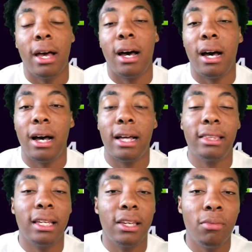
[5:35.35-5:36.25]
I
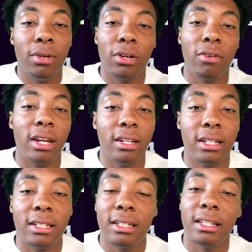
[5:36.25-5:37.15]
think he'll be a great
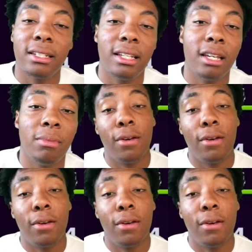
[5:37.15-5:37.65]
addition to your team.